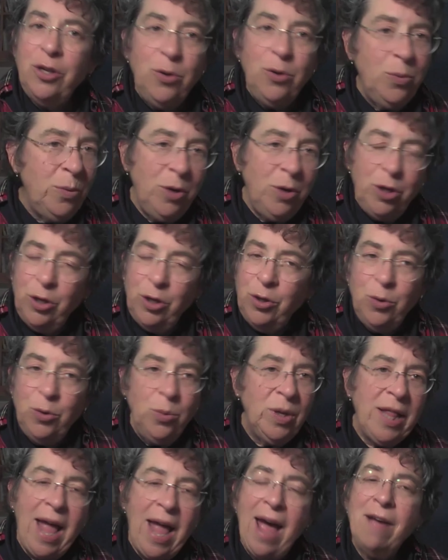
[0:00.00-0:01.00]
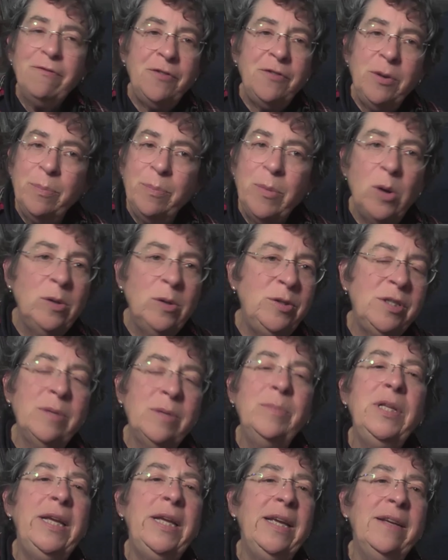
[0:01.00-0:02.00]
You you will have to mow
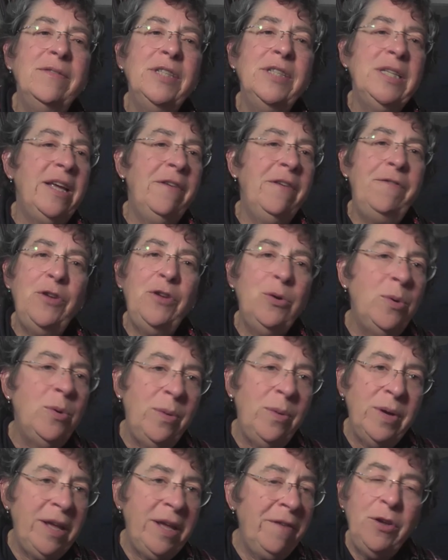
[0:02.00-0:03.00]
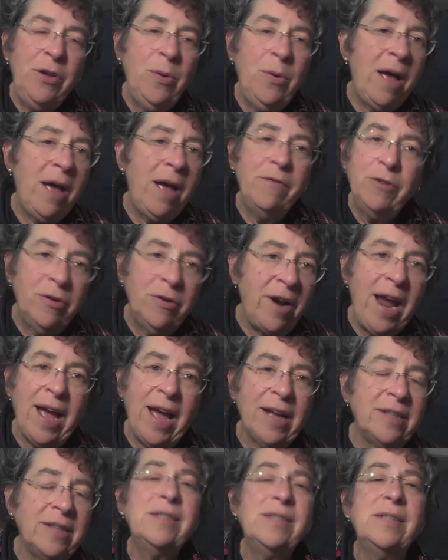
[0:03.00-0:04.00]
some leaves if you if you have
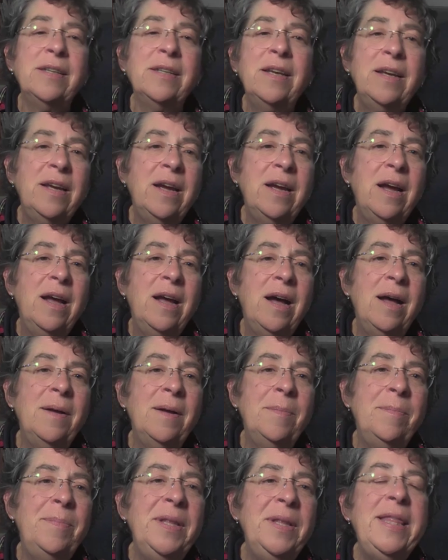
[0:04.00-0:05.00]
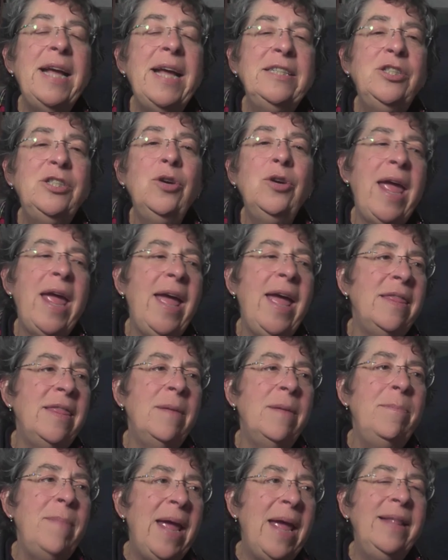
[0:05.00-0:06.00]
grass, um, but that's okay.
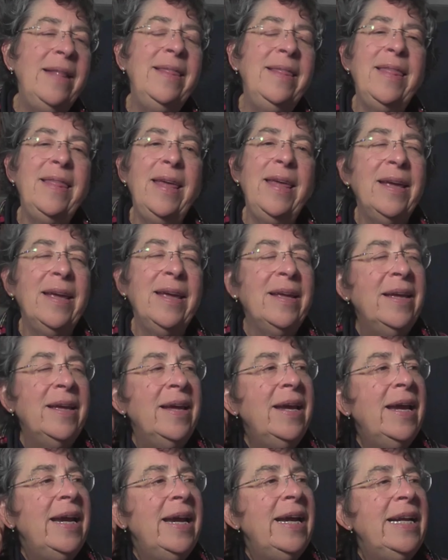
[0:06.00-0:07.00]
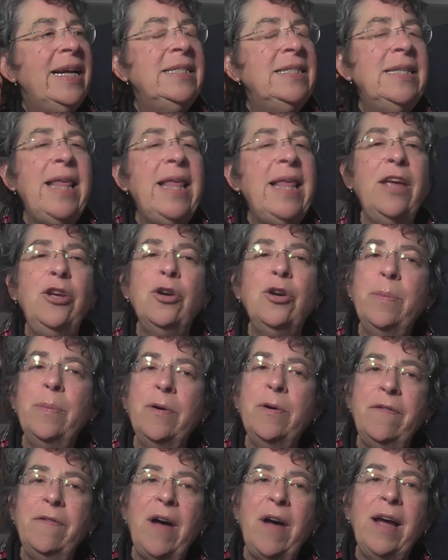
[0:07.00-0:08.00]
The main thing is that you're
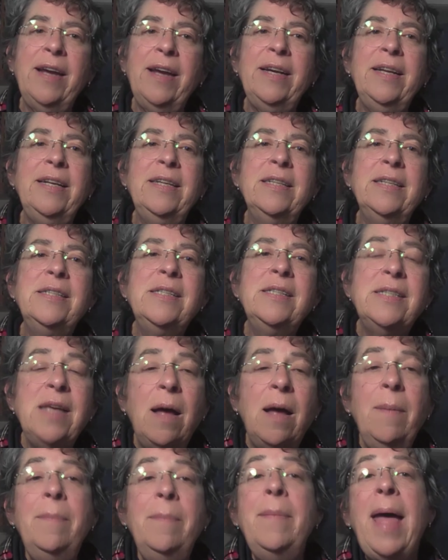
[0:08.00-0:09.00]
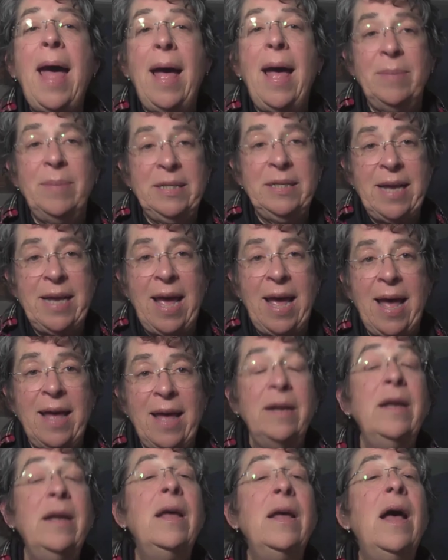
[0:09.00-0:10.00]
providing some
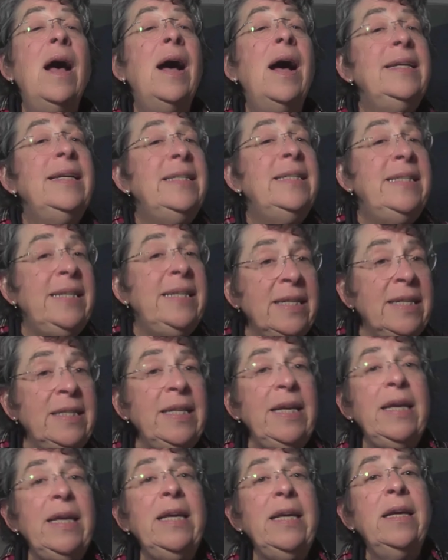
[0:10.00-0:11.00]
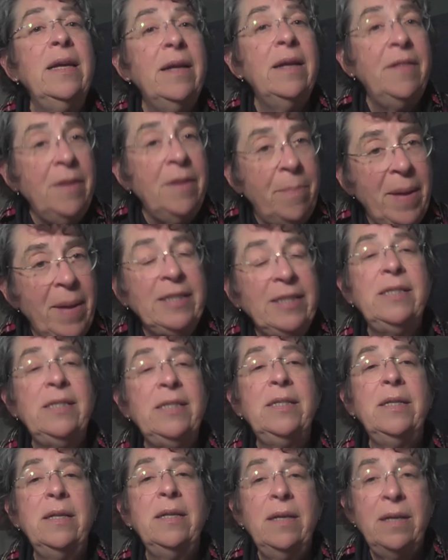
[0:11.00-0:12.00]
habitat. Ideally, the
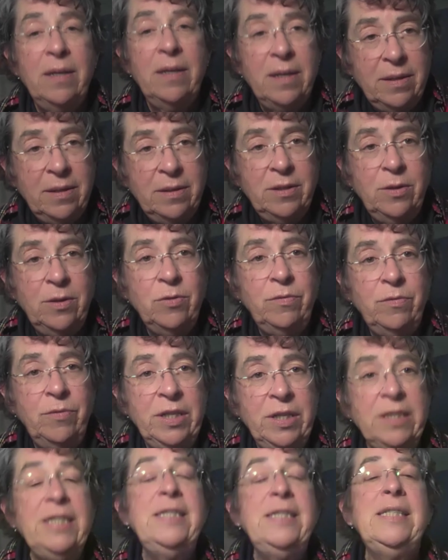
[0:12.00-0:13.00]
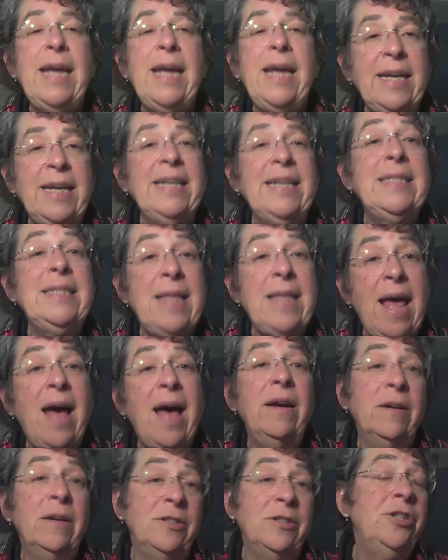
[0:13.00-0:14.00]
best real estate is
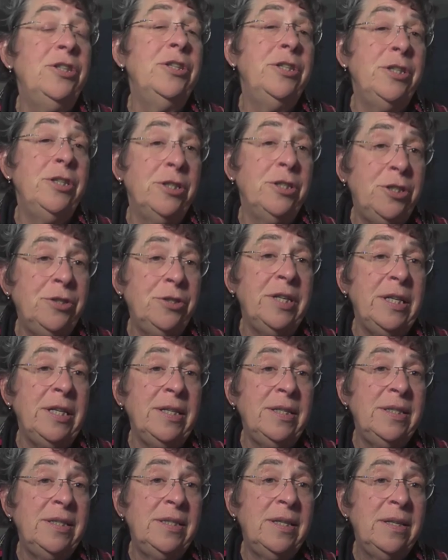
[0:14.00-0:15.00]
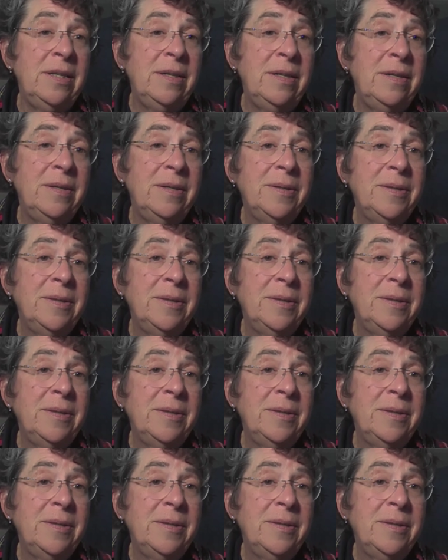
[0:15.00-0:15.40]
that under your trees.